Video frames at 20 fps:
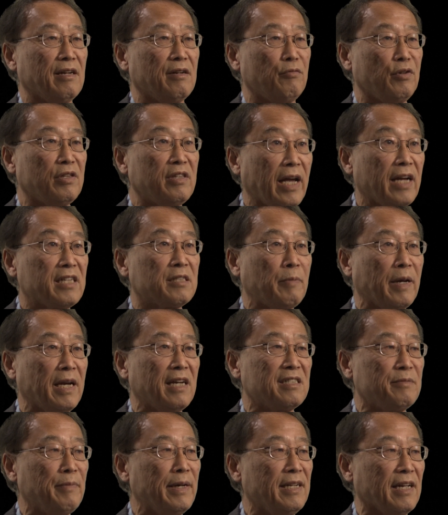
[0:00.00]
with
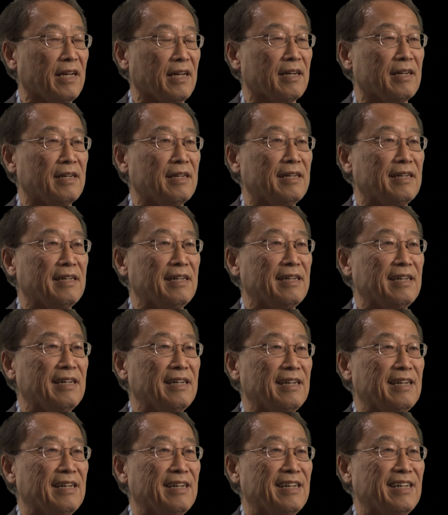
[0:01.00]
taxpayers' money,
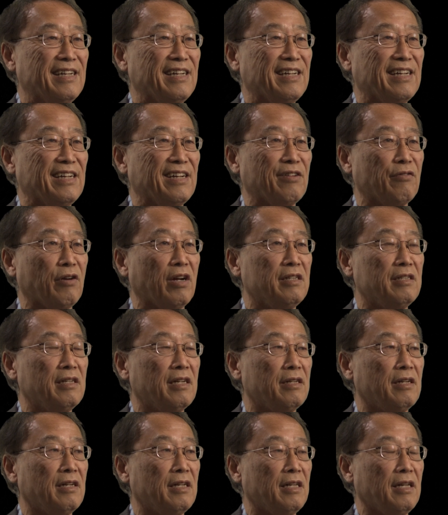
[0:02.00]
right?
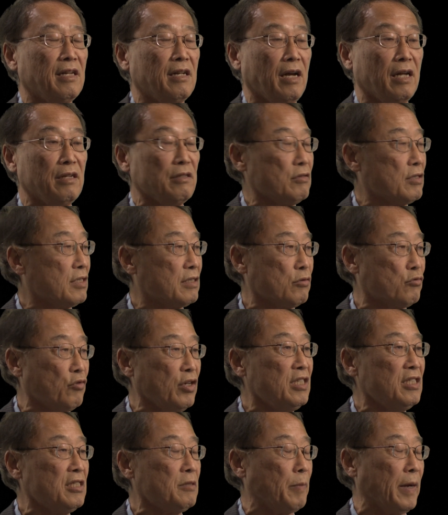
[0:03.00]
And
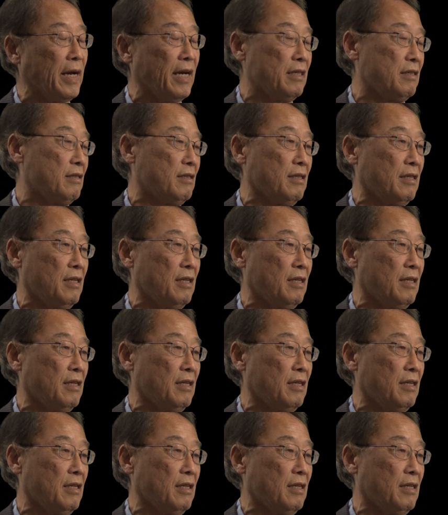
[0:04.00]
Greenspan